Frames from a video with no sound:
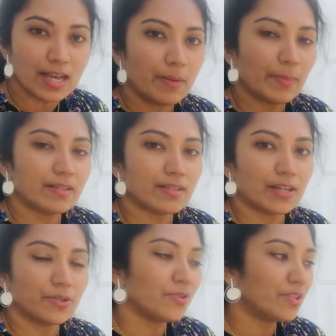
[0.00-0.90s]
but I
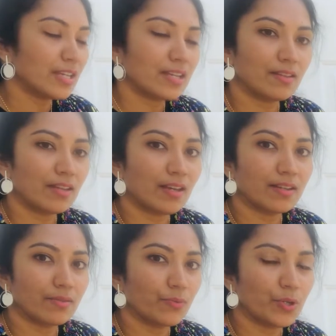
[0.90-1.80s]
don't think
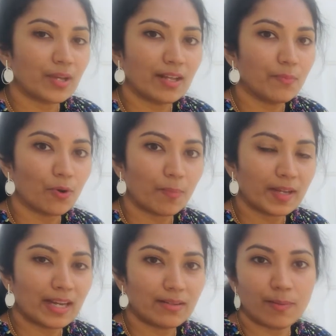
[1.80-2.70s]
you can
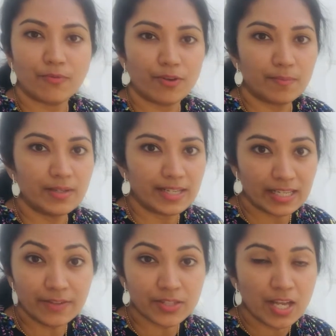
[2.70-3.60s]
propagate them from
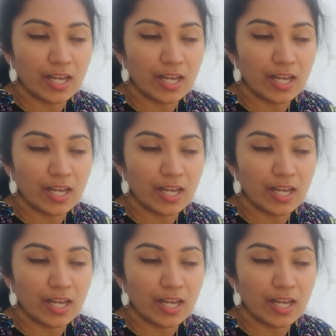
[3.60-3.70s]
leaves.